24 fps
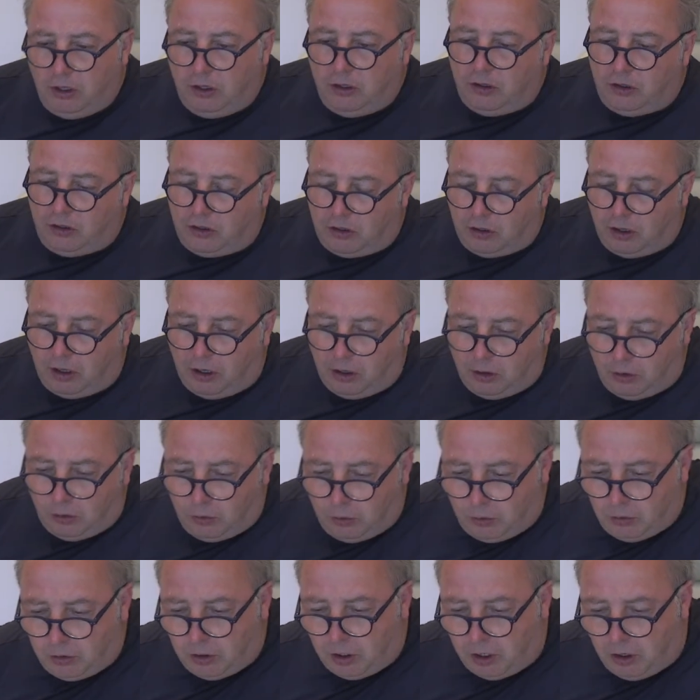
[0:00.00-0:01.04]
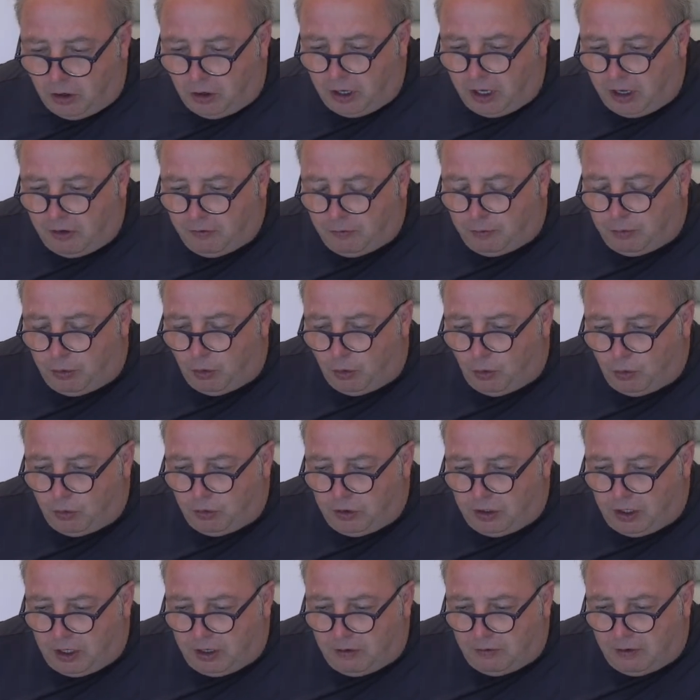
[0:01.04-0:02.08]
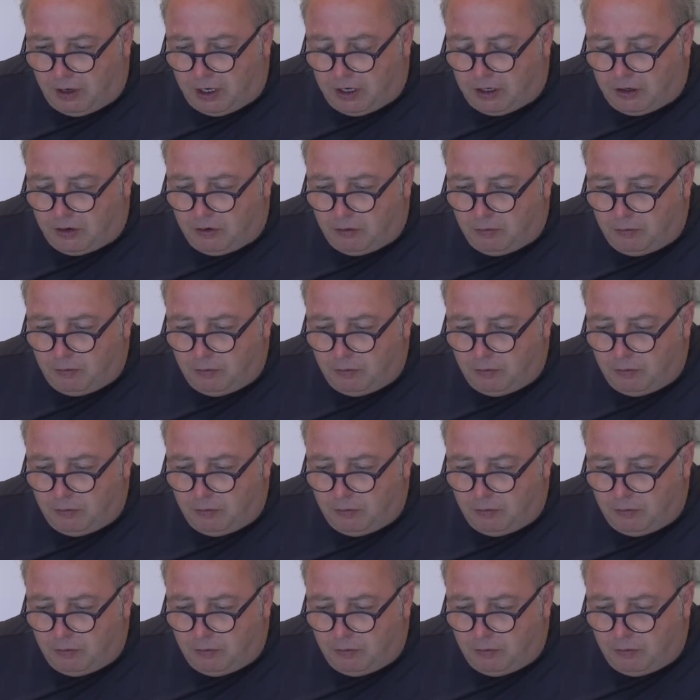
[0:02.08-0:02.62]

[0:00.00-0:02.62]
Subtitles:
So I have bought year-end